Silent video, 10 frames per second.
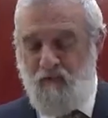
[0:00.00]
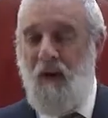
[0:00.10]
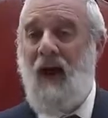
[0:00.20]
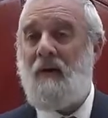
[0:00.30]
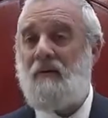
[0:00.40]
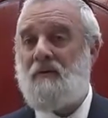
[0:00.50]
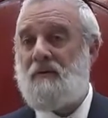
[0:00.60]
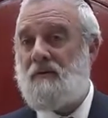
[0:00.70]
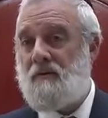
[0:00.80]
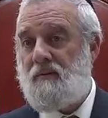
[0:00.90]

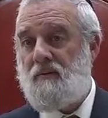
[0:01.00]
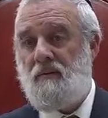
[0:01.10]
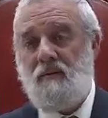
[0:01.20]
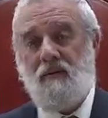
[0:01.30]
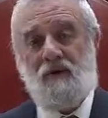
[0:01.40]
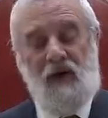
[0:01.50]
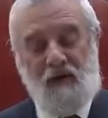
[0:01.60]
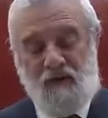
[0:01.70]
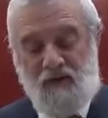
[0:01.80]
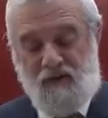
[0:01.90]
Battles,
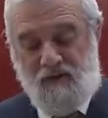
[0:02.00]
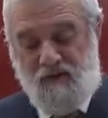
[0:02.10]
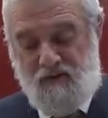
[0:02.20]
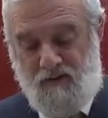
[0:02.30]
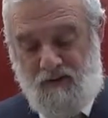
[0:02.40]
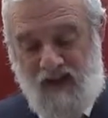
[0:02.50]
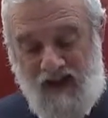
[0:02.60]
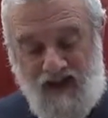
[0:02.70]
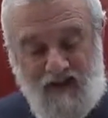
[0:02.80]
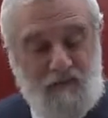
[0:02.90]
challenges,
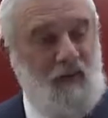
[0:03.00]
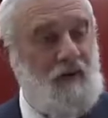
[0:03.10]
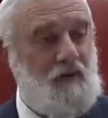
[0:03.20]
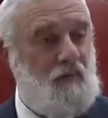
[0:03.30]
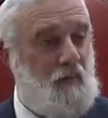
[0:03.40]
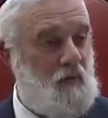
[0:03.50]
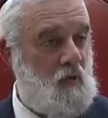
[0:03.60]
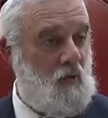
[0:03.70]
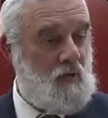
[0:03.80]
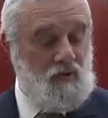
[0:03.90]
enemies,
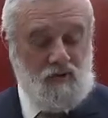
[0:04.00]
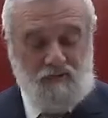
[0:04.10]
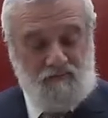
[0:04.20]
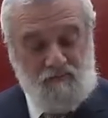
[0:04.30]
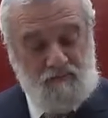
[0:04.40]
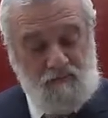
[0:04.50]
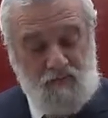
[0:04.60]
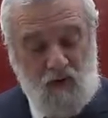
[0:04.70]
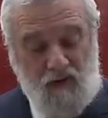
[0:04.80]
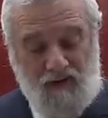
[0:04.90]
pursuers.
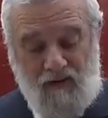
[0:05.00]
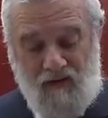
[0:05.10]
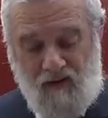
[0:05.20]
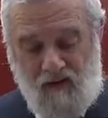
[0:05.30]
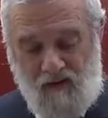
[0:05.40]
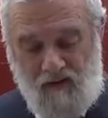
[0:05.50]
Lo natiti.